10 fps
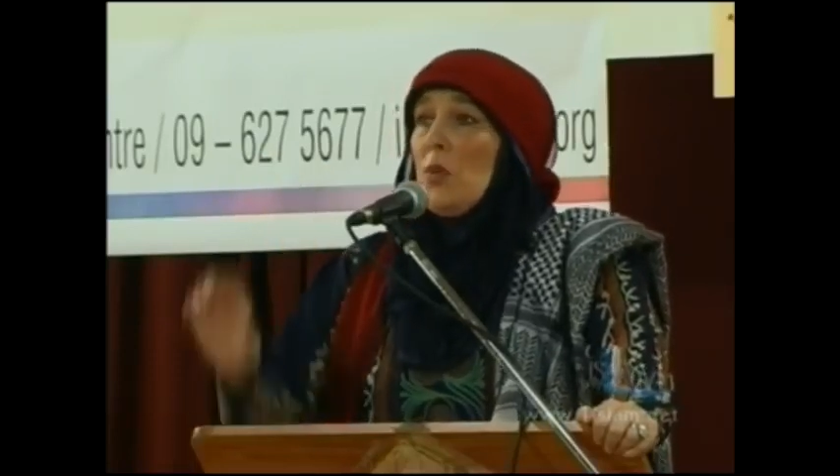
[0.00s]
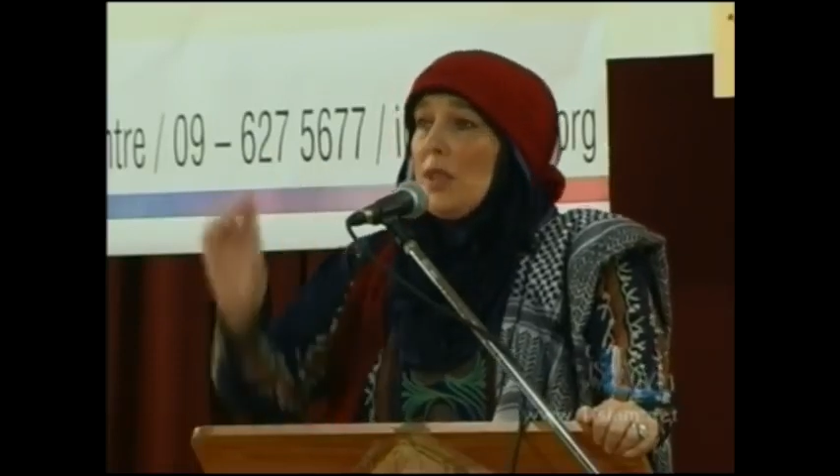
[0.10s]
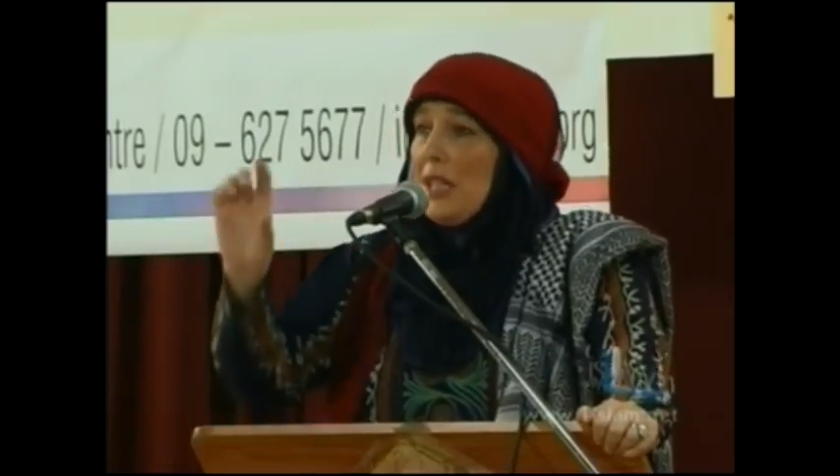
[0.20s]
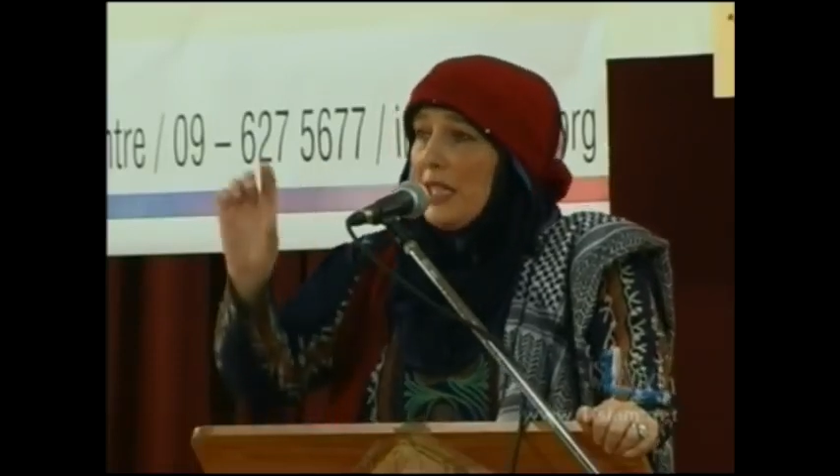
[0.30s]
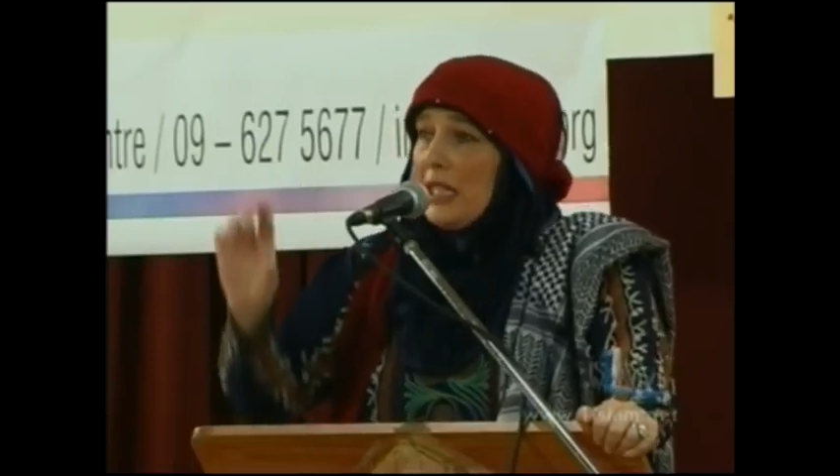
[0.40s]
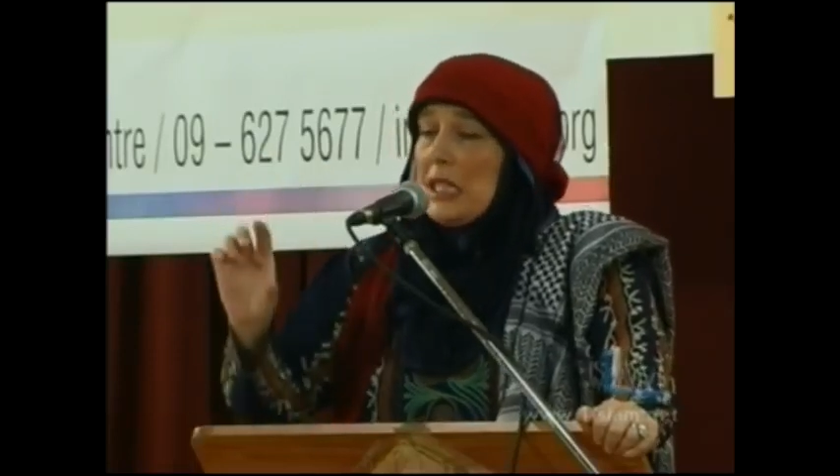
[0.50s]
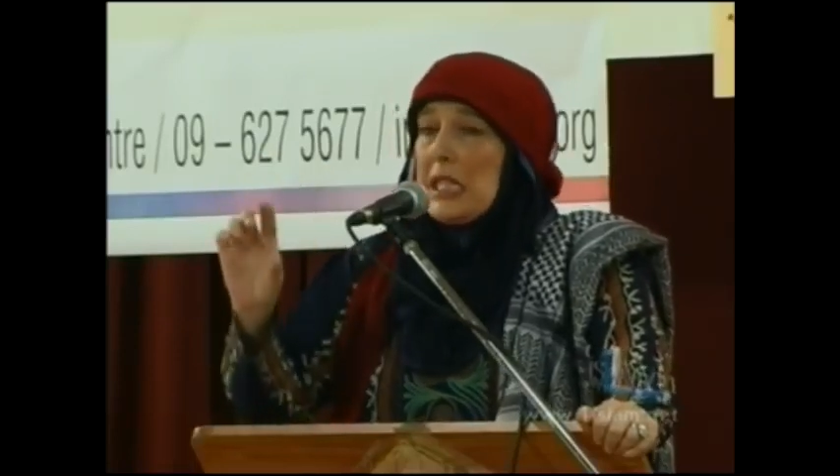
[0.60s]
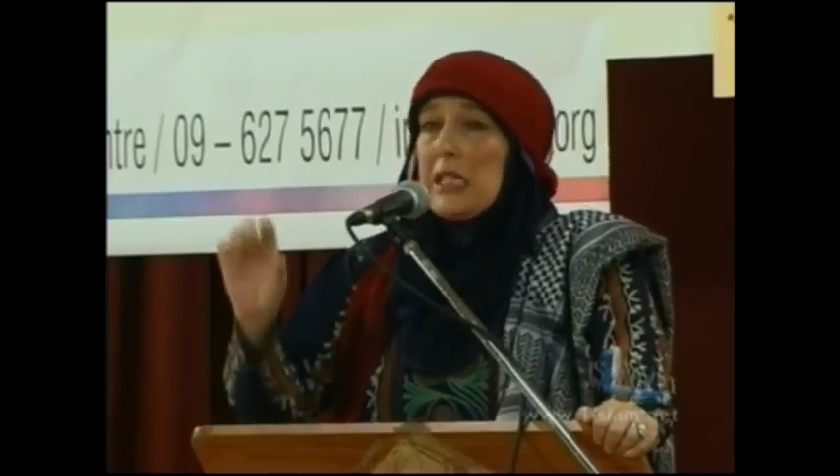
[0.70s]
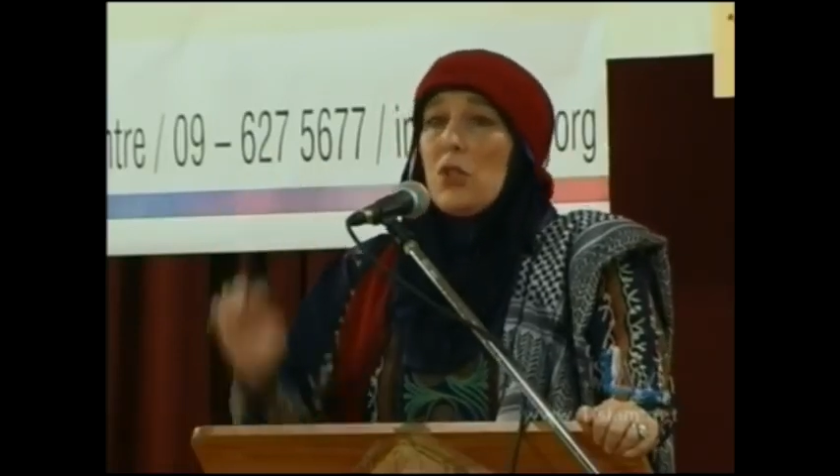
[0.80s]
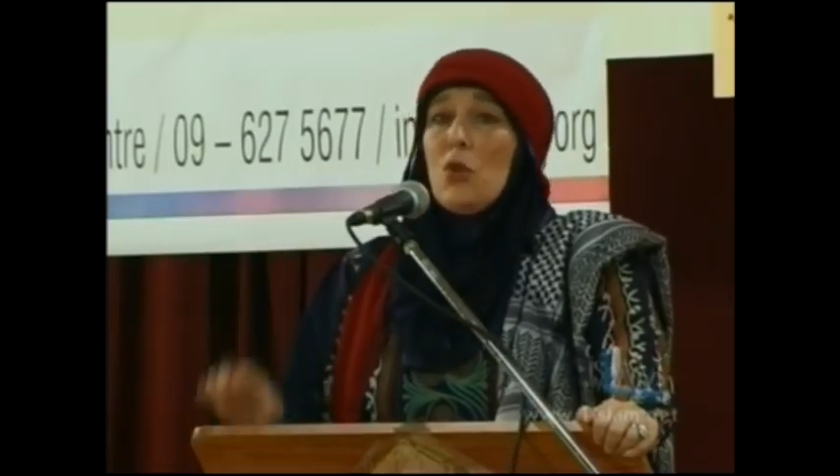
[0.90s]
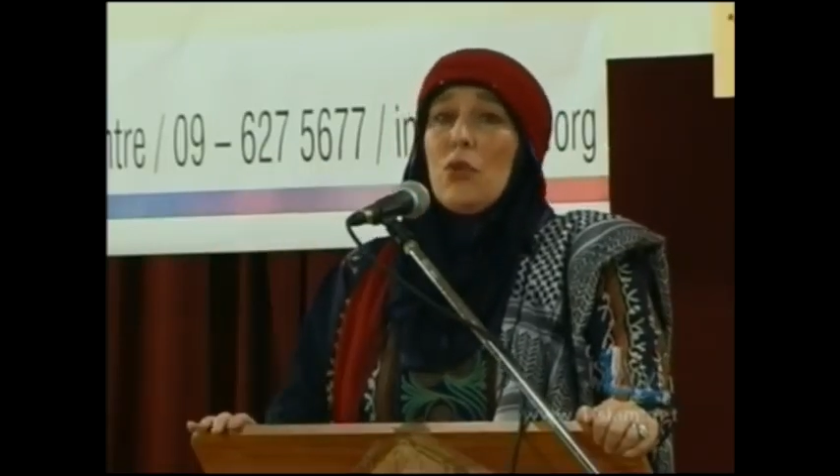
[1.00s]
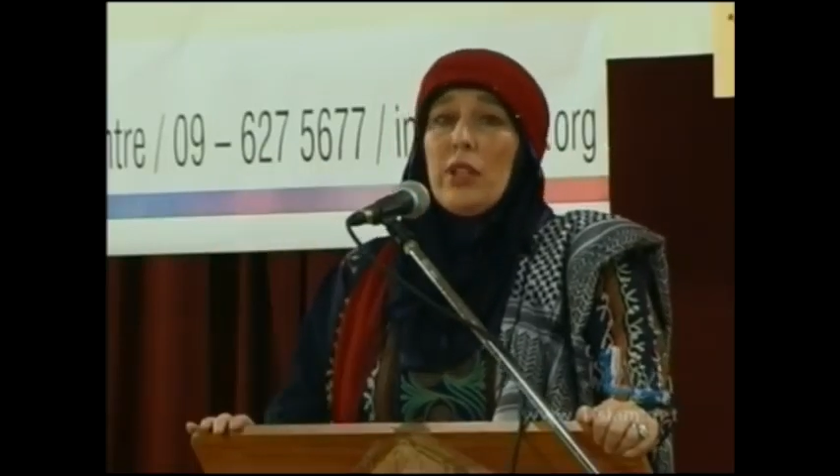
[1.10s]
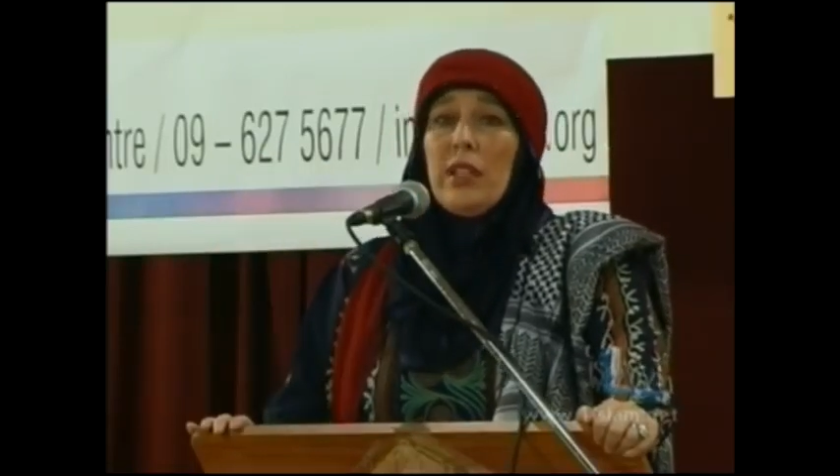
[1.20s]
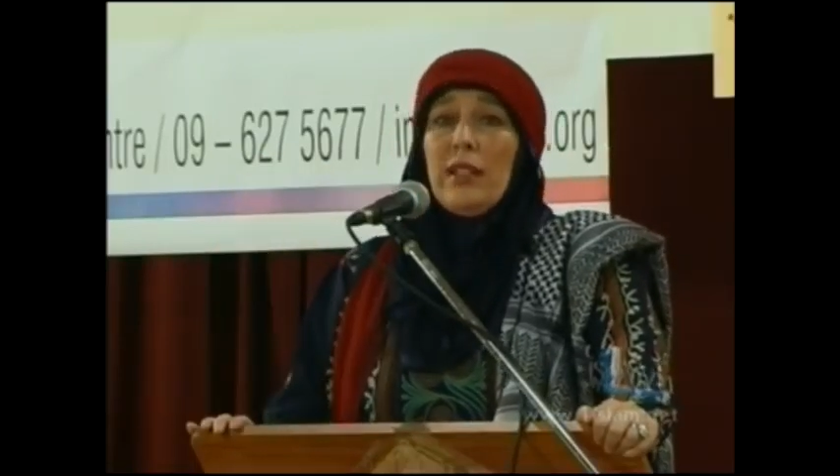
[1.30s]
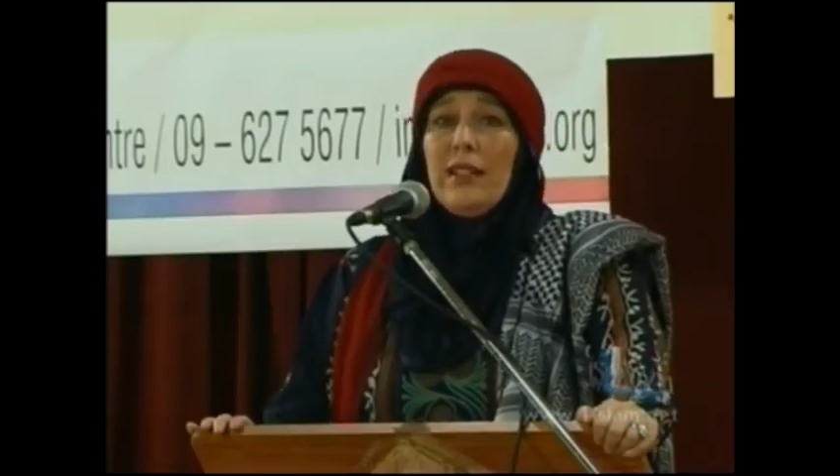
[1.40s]
with a little
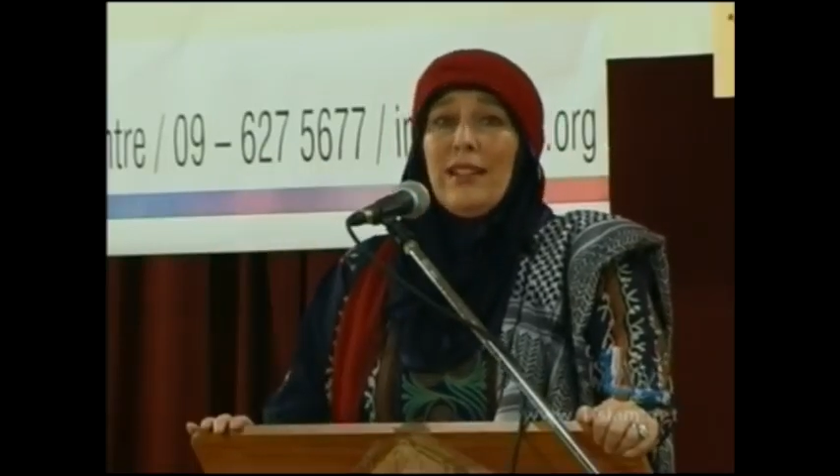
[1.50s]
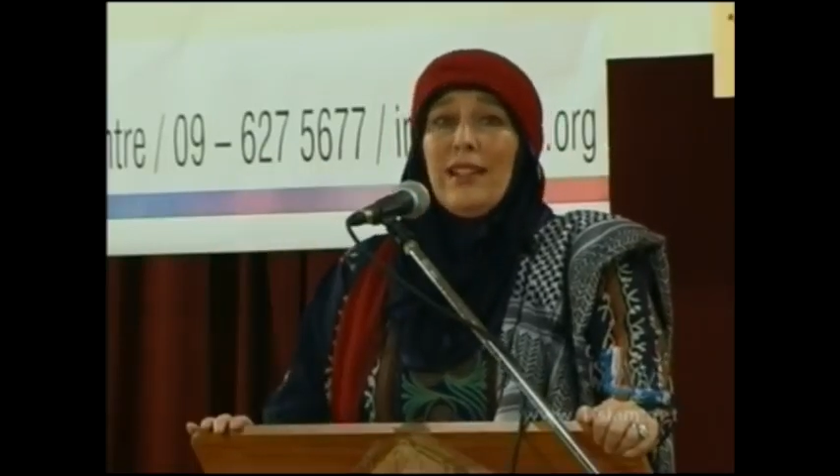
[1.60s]
story